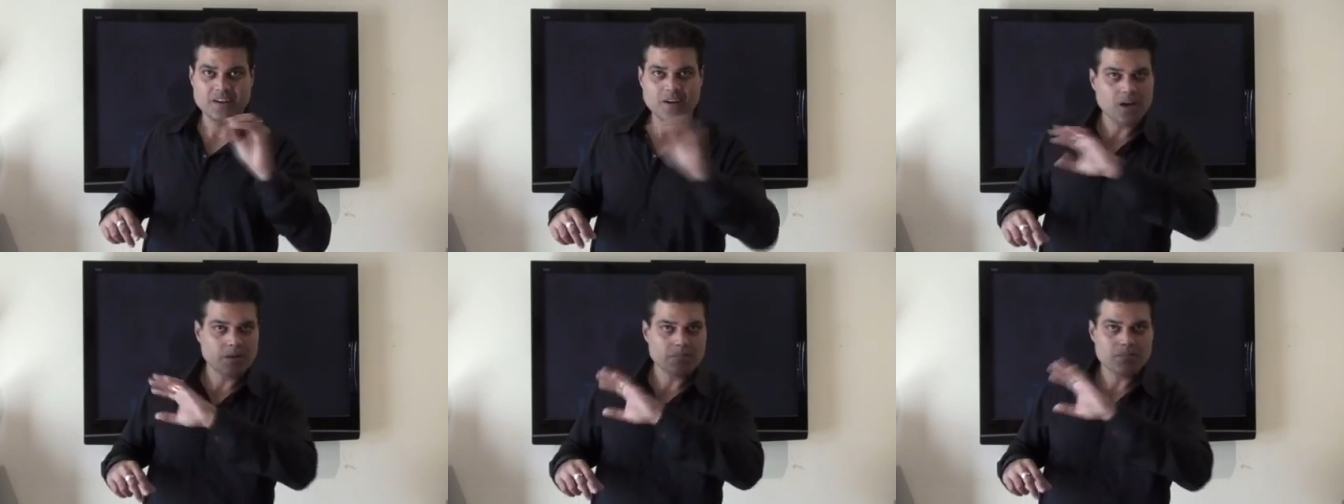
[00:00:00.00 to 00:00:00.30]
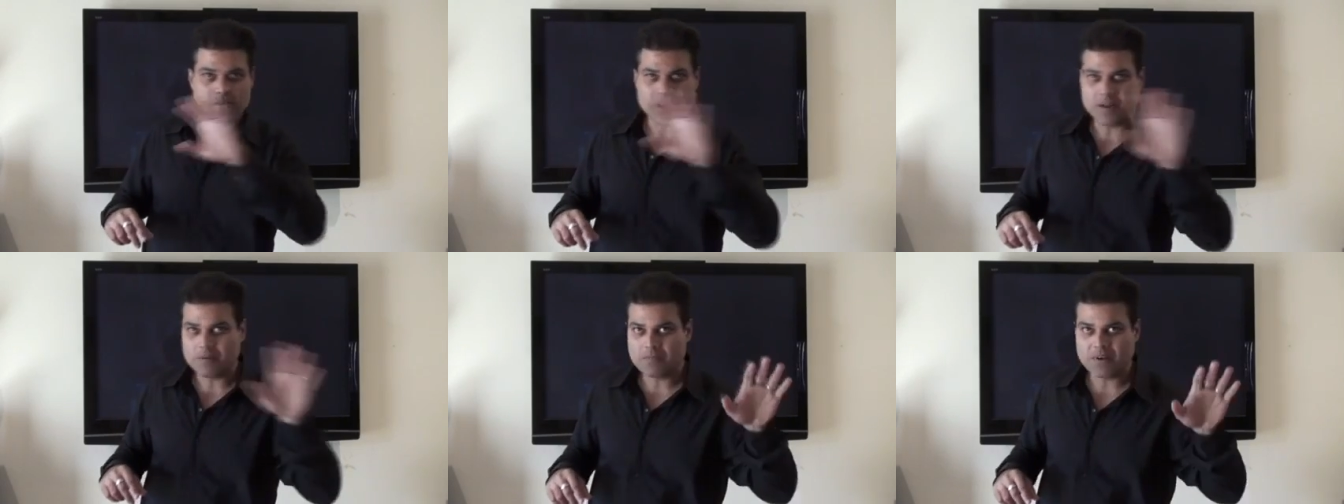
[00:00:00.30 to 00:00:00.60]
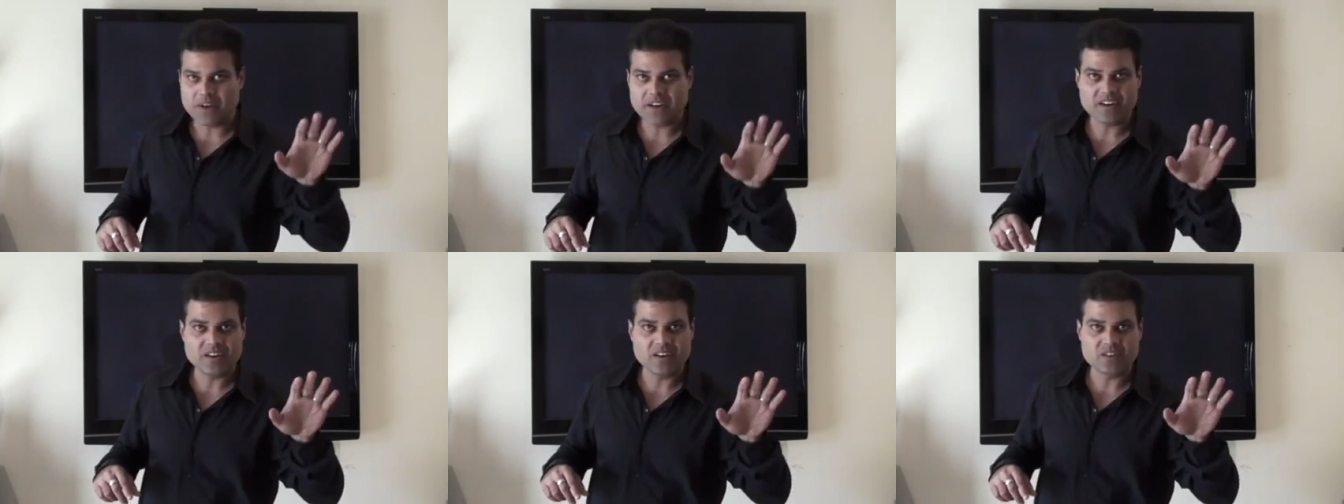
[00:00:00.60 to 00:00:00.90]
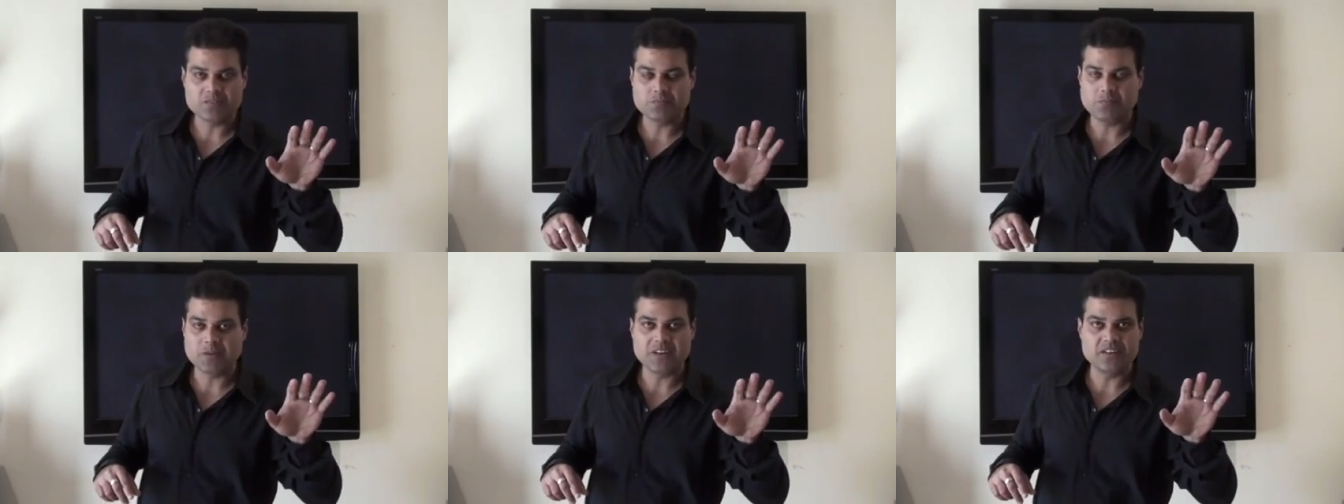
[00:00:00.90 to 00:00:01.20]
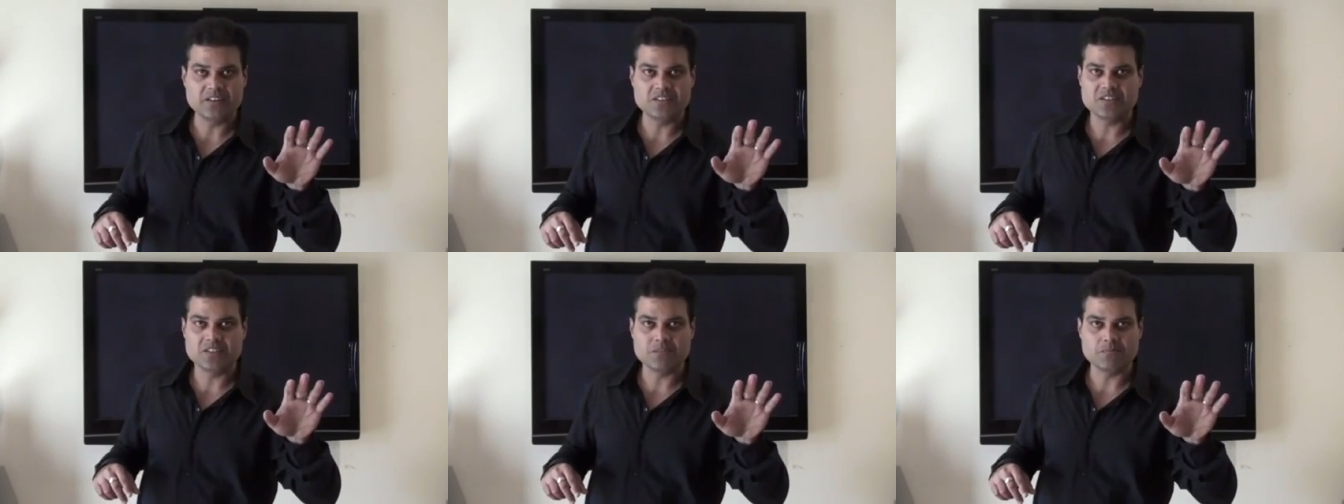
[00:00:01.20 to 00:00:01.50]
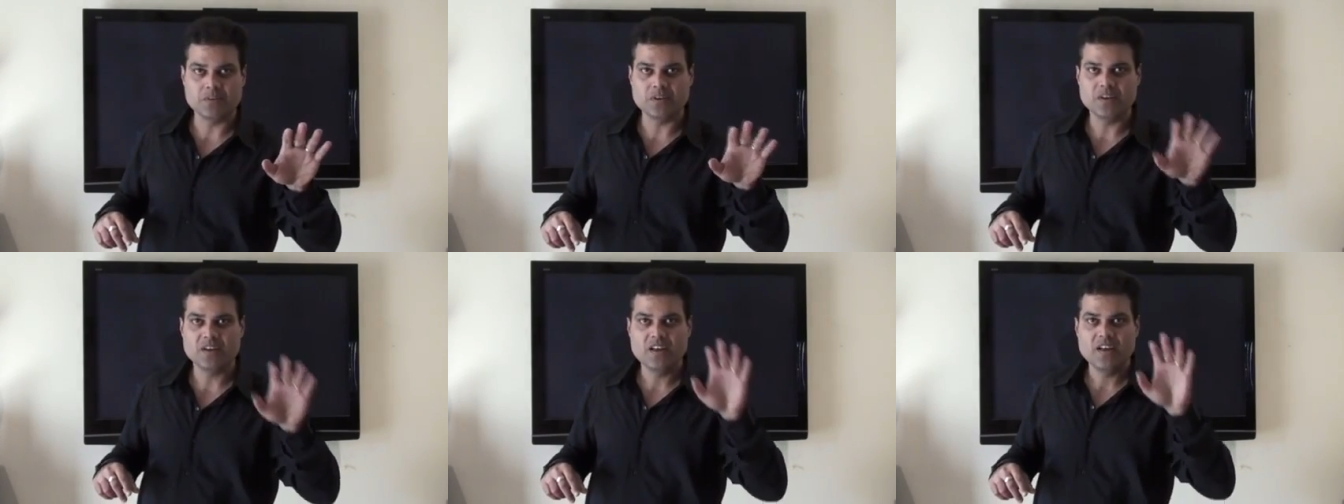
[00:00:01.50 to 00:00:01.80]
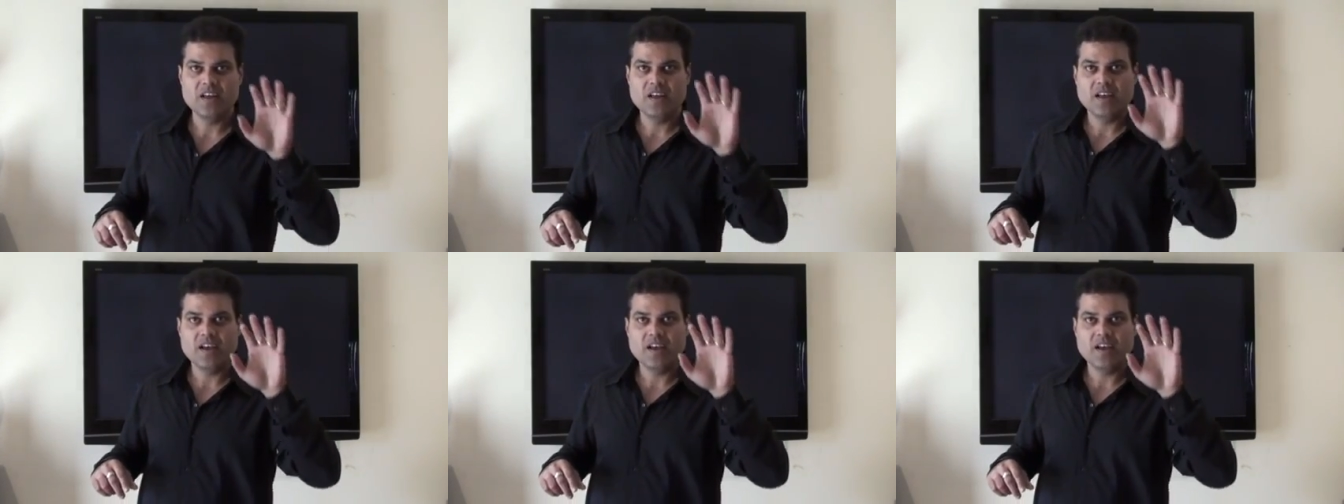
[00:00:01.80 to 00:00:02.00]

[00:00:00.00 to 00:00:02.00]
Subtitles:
I'll break it down, it's plain and simple.